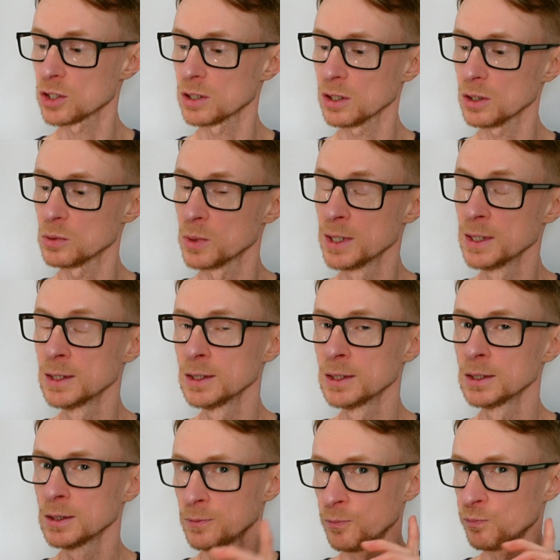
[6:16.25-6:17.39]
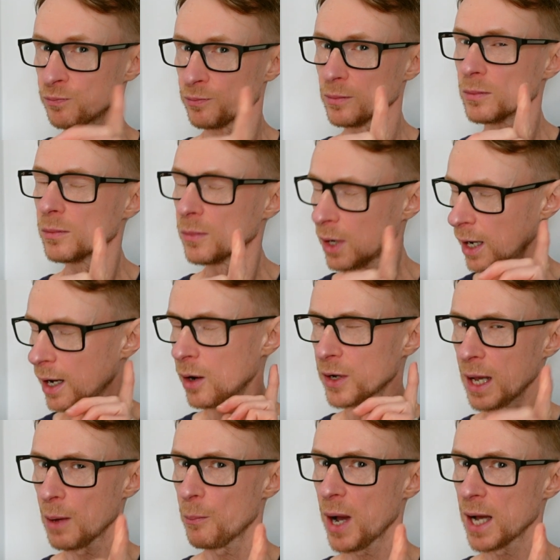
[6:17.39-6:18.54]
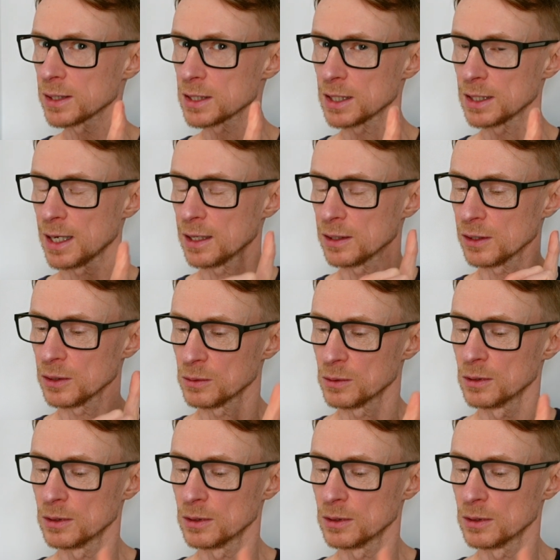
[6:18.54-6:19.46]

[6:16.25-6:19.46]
do. I'll get back to that though.